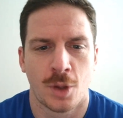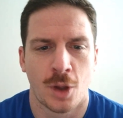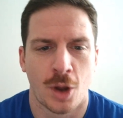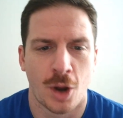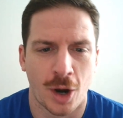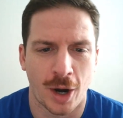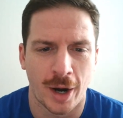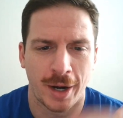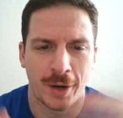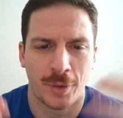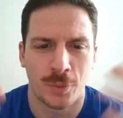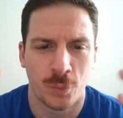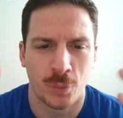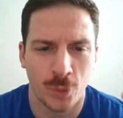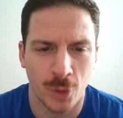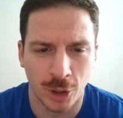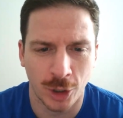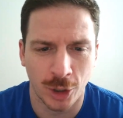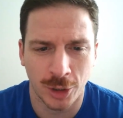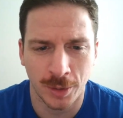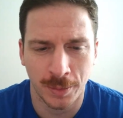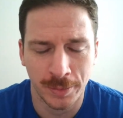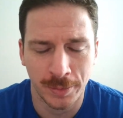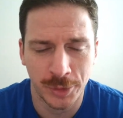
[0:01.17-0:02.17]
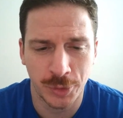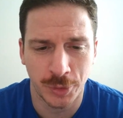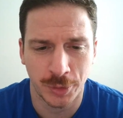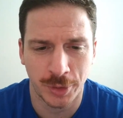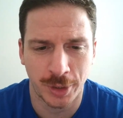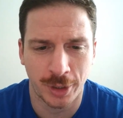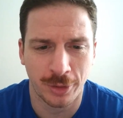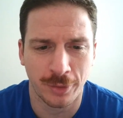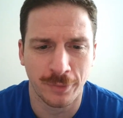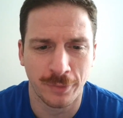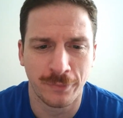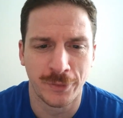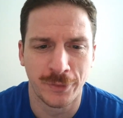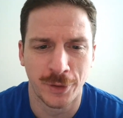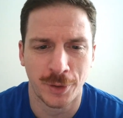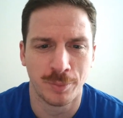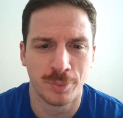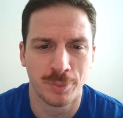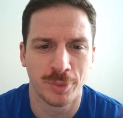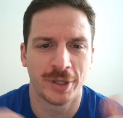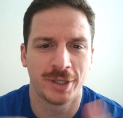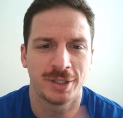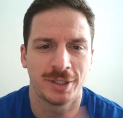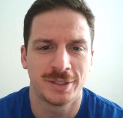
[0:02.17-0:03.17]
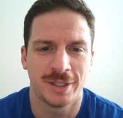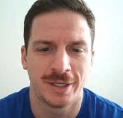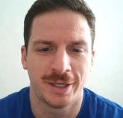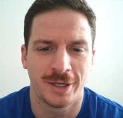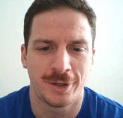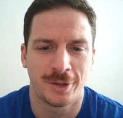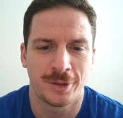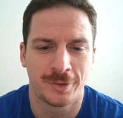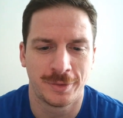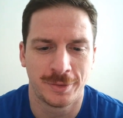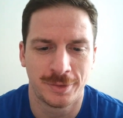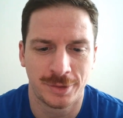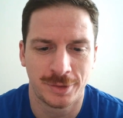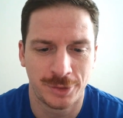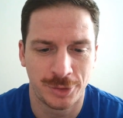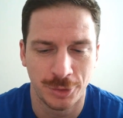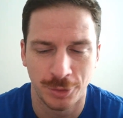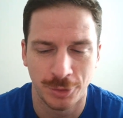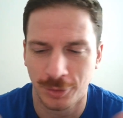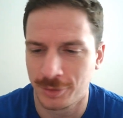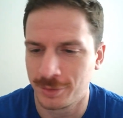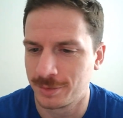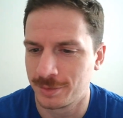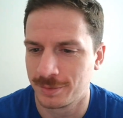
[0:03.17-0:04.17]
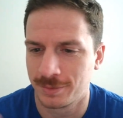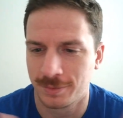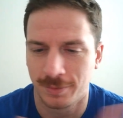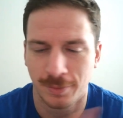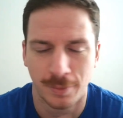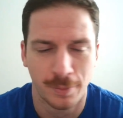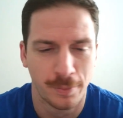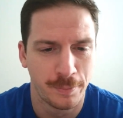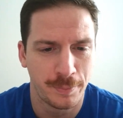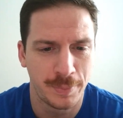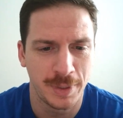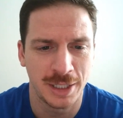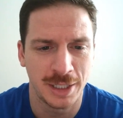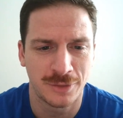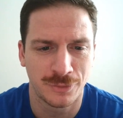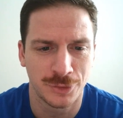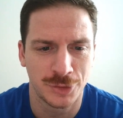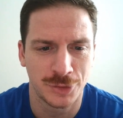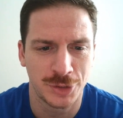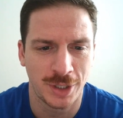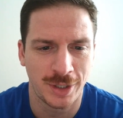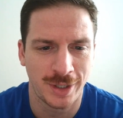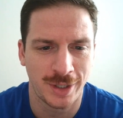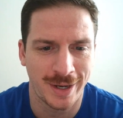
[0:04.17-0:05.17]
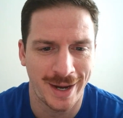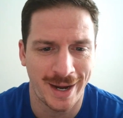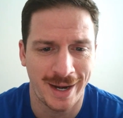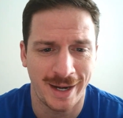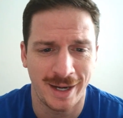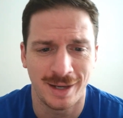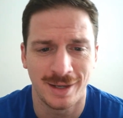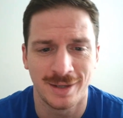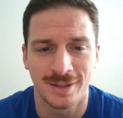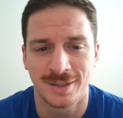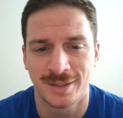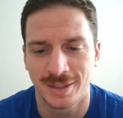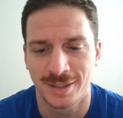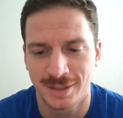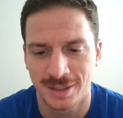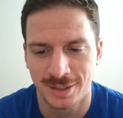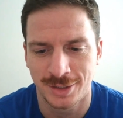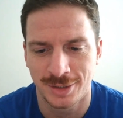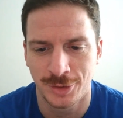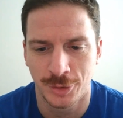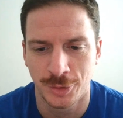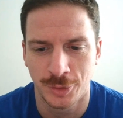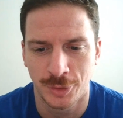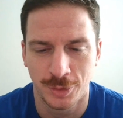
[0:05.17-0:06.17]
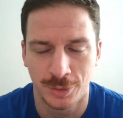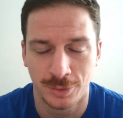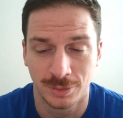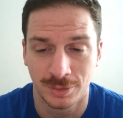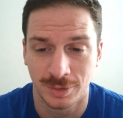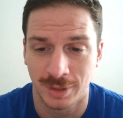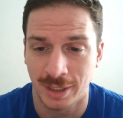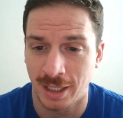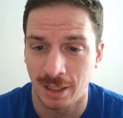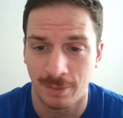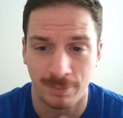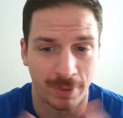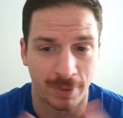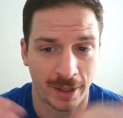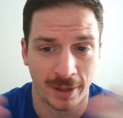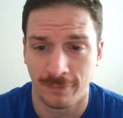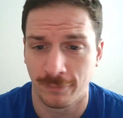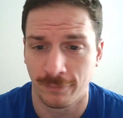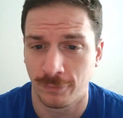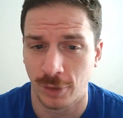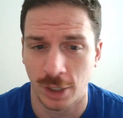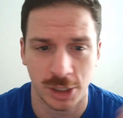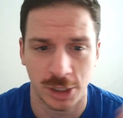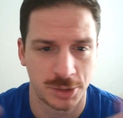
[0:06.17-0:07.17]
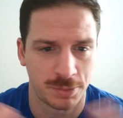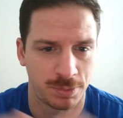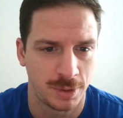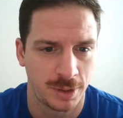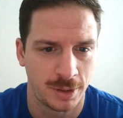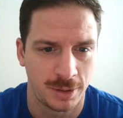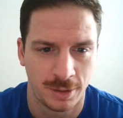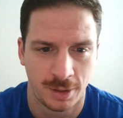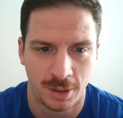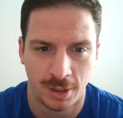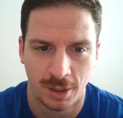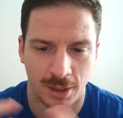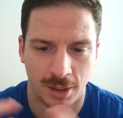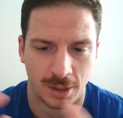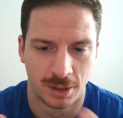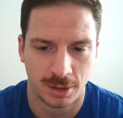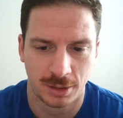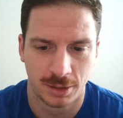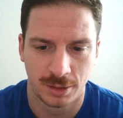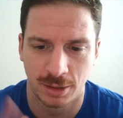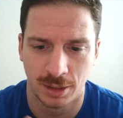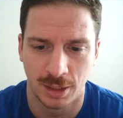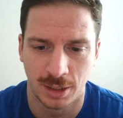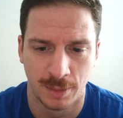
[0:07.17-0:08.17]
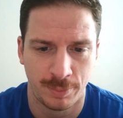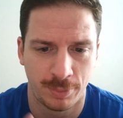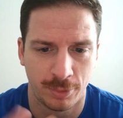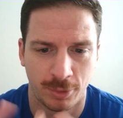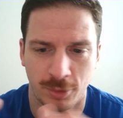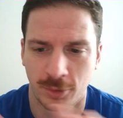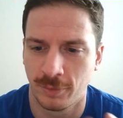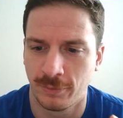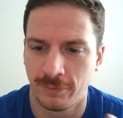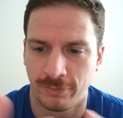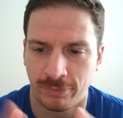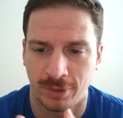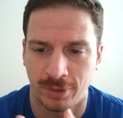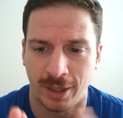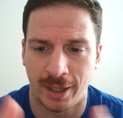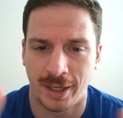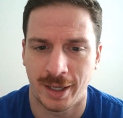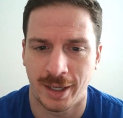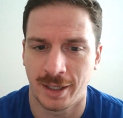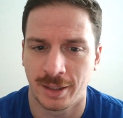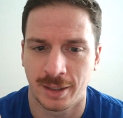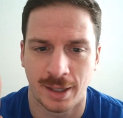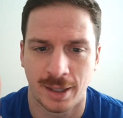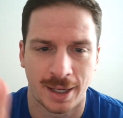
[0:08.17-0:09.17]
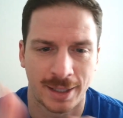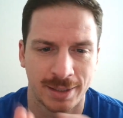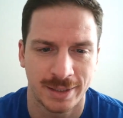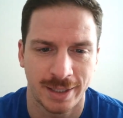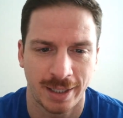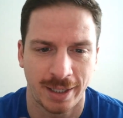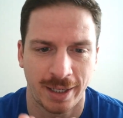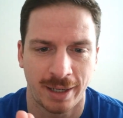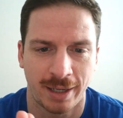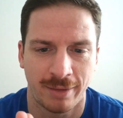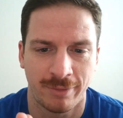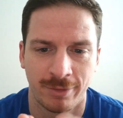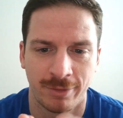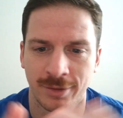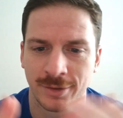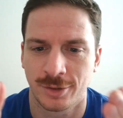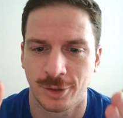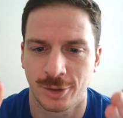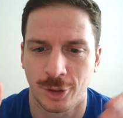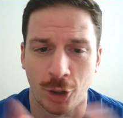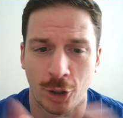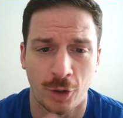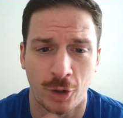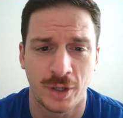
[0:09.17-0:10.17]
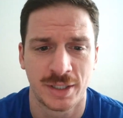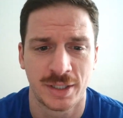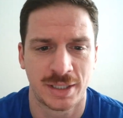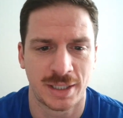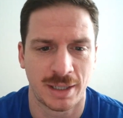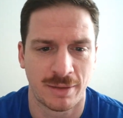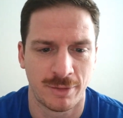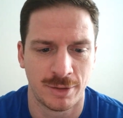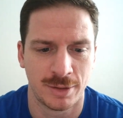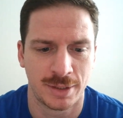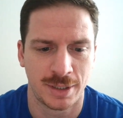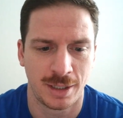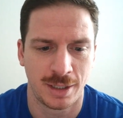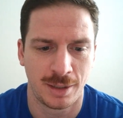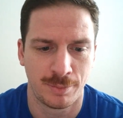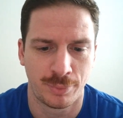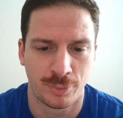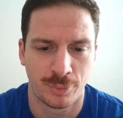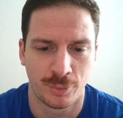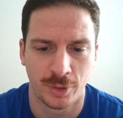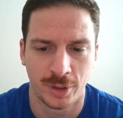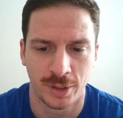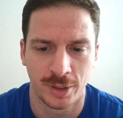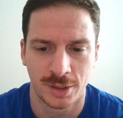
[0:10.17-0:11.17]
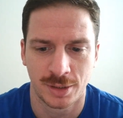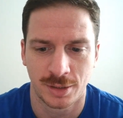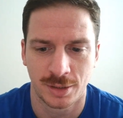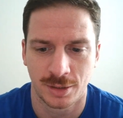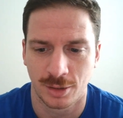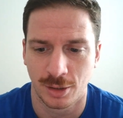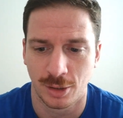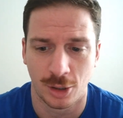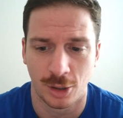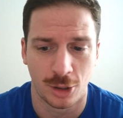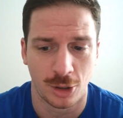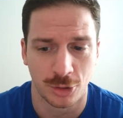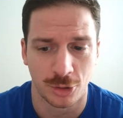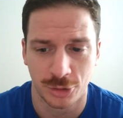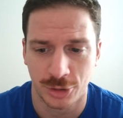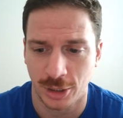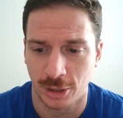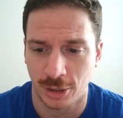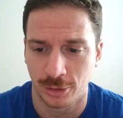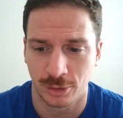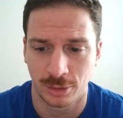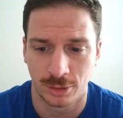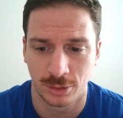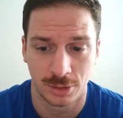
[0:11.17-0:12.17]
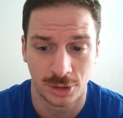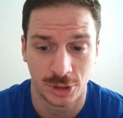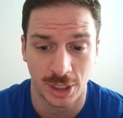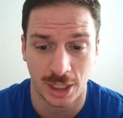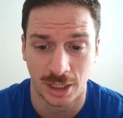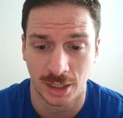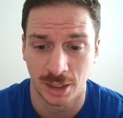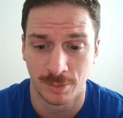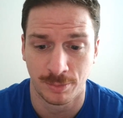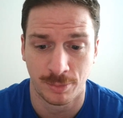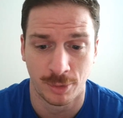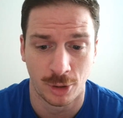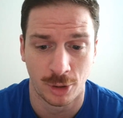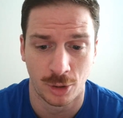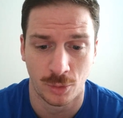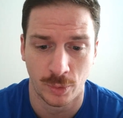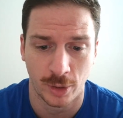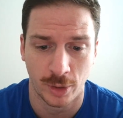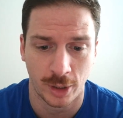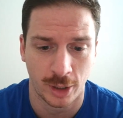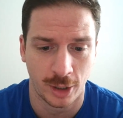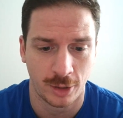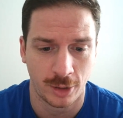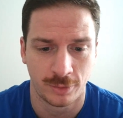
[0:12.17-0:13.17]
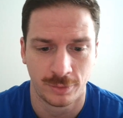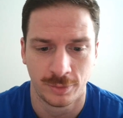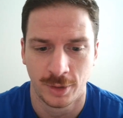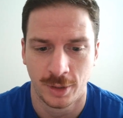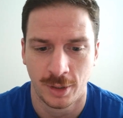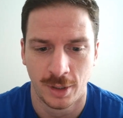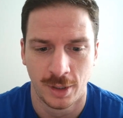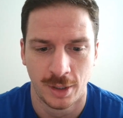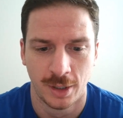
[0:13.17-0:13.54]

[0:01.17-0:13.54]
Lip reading: All right, welcome to another film breakdown. Duke beats Virginia 80-62, led by freshman Knipple, Flag, Isaiah Evans, all at 17 points. All shot the ball well.